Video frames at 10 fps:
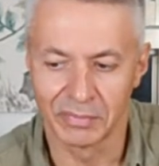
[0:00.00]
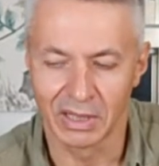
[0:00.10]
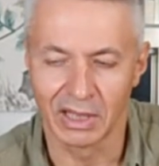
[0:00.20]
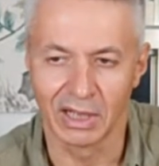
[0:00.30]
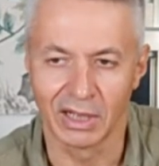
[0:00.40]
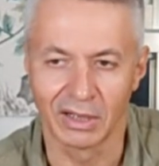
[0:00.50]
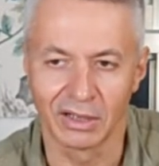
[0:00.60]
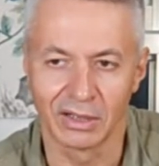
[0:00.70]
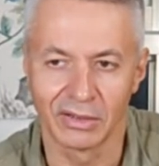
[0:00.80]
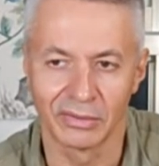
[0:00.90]

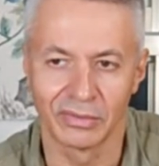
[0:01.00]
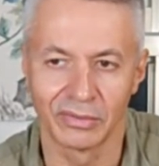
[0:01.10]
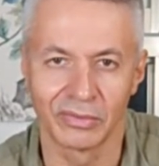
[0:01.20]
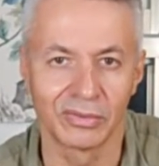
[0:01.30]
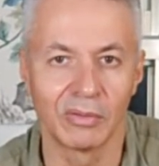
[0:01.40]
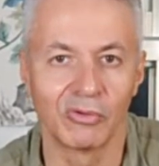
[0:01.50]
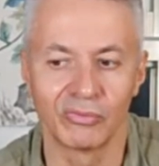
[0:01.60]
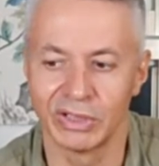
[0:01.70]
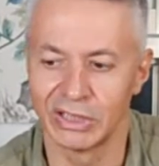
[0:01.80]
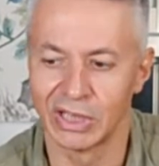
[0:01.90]
are the summary